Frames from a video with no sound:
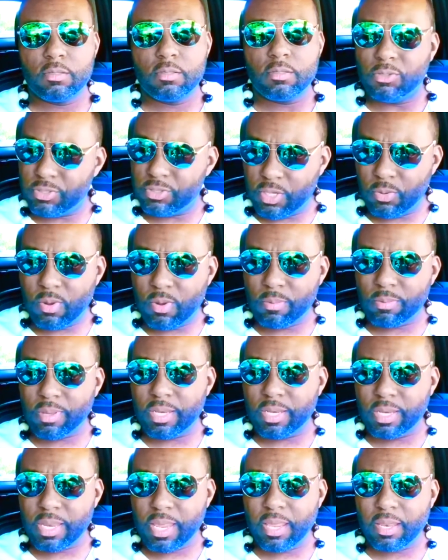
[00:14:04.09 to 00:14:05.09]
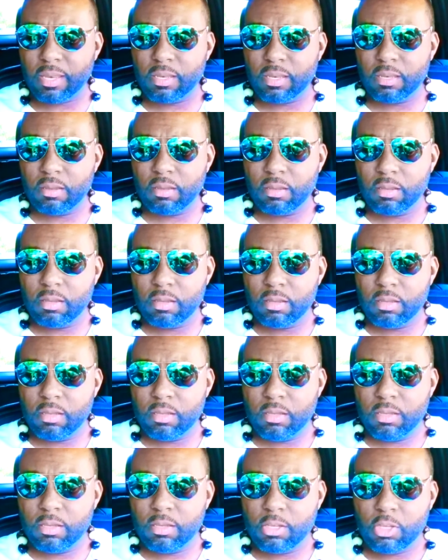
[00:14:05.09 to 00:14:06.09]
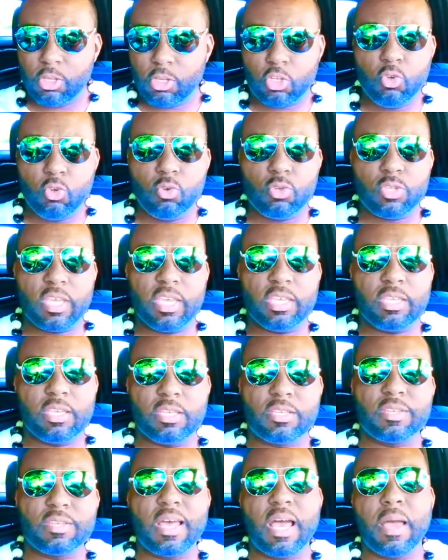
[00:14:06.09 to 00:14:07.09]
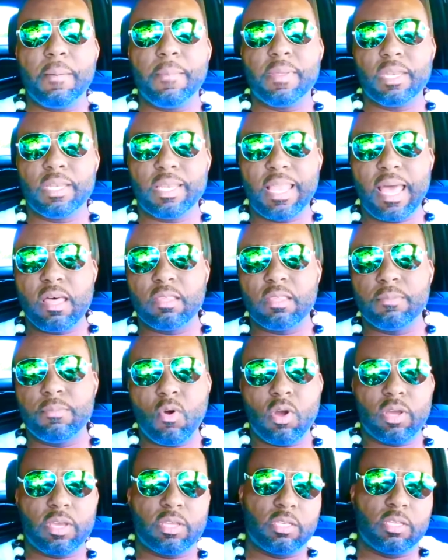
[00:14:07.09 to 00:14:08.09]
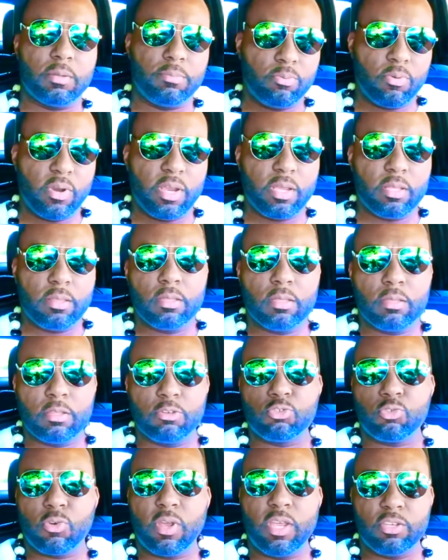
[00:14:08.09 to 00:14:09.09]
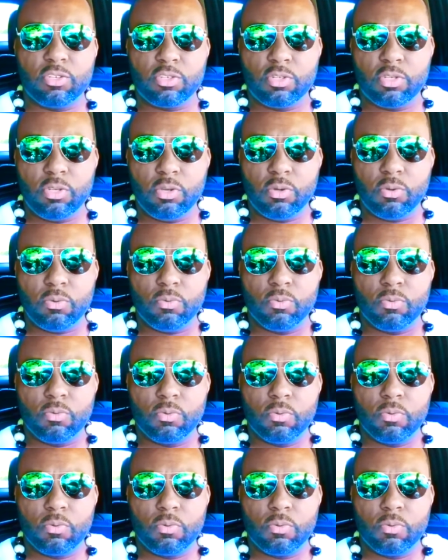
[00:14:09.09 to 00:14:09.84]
You see what I'm getting at? You take your time and allow the market to bring the trades to you.